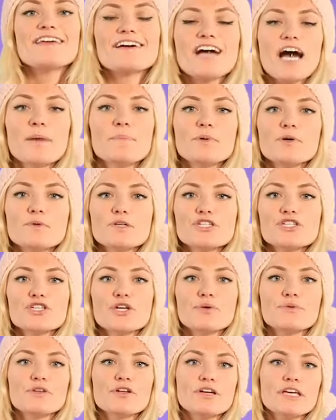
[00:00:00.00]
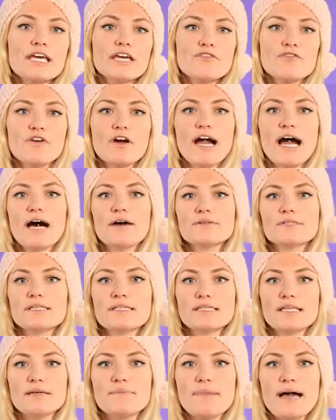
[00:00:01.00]
The couple was shown looking for
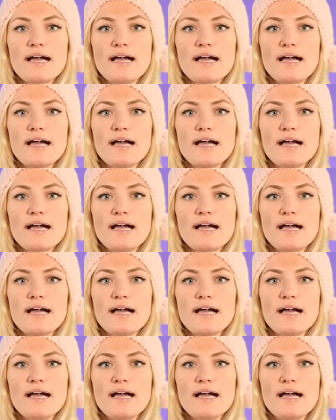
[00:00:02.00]
houses in